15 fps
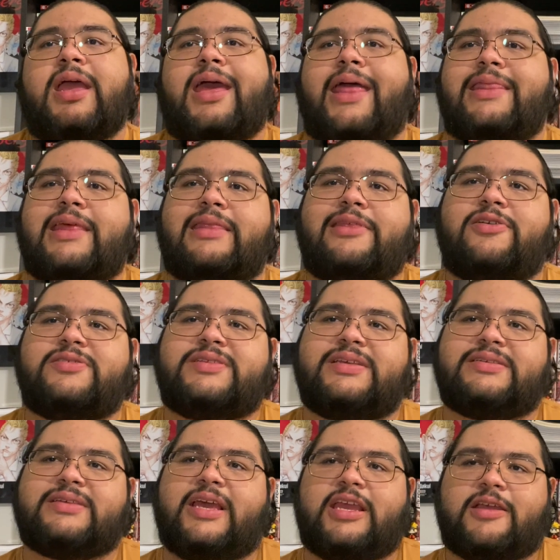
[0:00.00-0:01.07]
And then there's
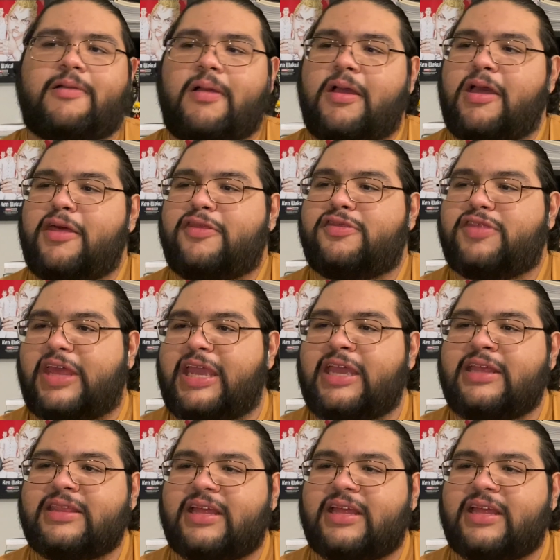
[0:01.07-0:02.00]
this like thing